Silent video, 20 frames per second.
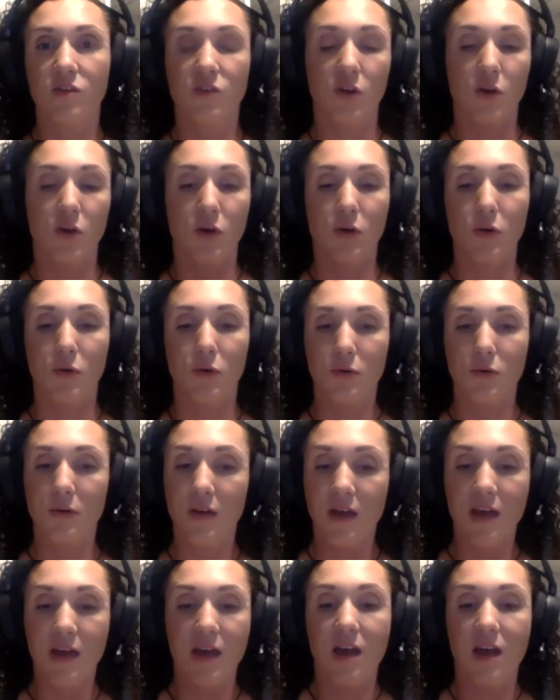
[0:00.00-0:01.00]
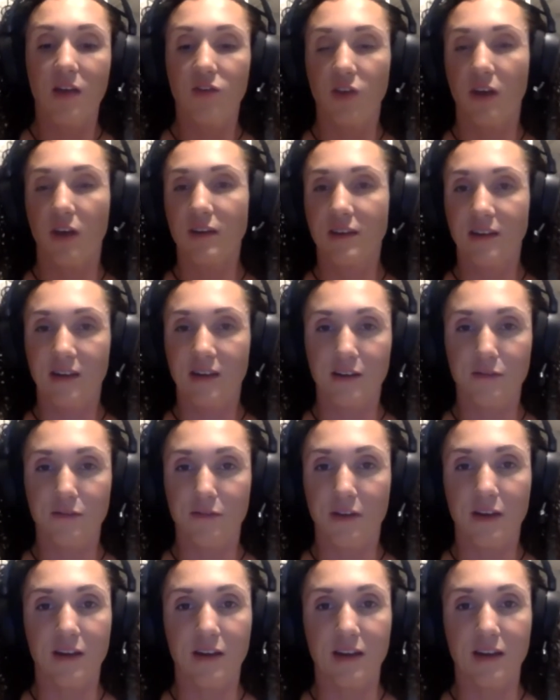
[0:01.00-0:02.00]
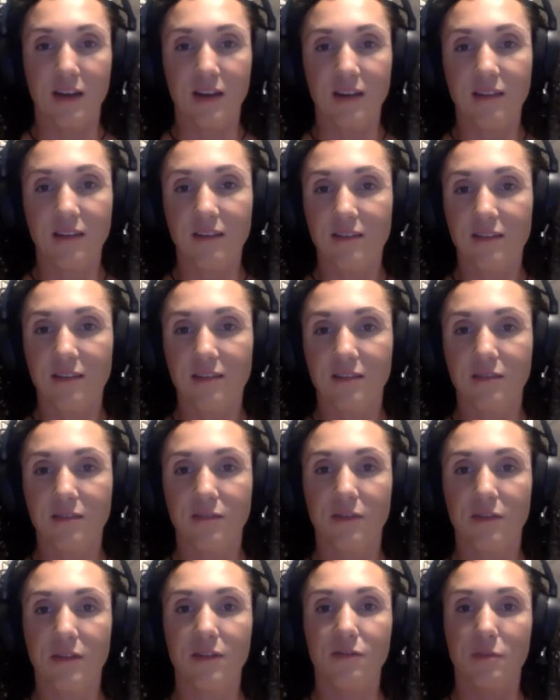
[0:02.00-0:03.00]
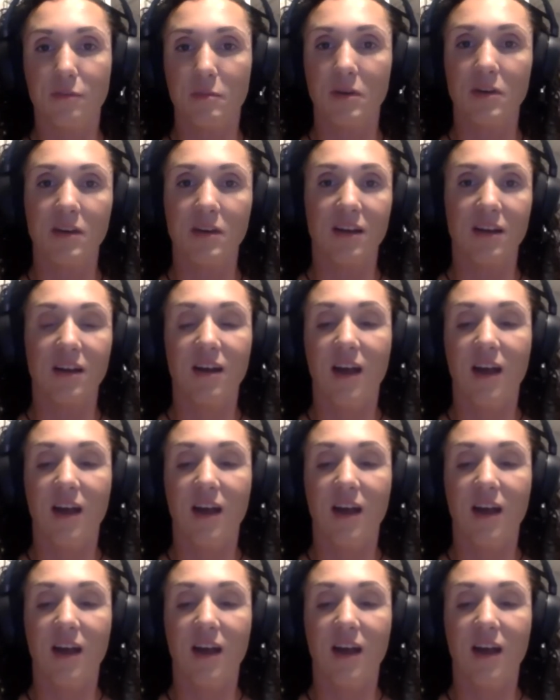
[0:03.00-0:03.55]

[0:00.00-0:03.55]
So John and I are very, very familiar.